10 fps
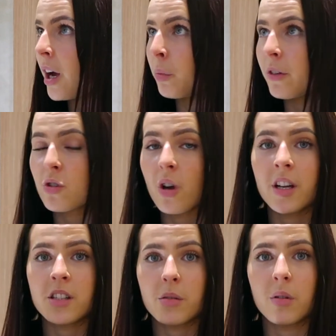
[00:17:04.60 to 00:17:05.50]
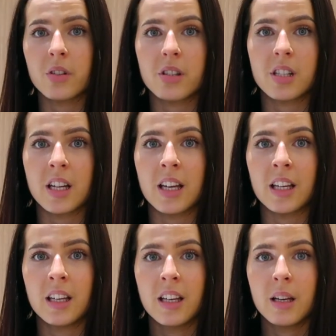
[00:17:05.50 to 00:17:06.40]
We've tried to
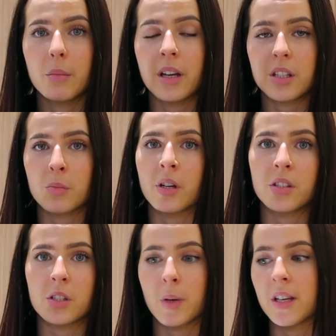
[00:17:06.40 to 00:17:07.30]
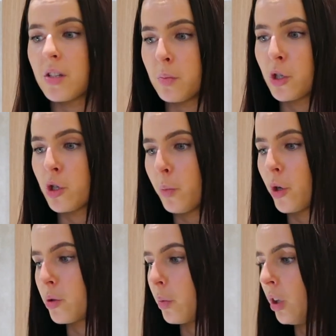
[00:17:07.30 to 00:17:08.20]
obviously maximise the space as much as
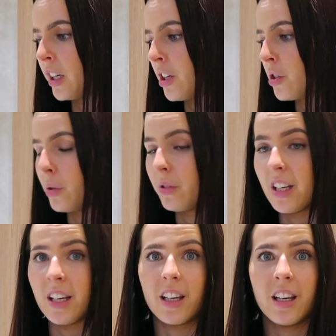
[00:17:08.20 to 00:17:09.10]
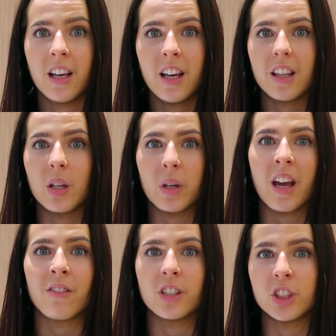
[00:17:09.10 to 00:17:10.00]
possible, and I do think that we
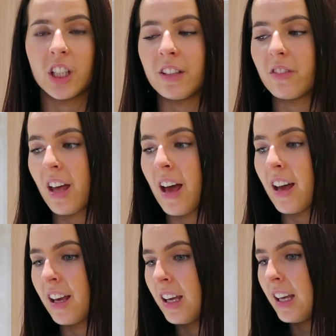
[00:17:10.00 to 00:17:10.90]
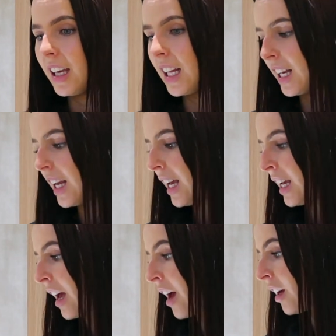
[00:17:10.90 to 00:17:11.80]
have achieved that in
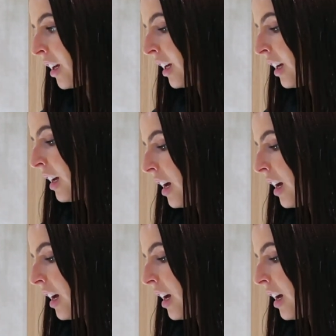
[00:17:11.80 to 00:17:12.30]
here.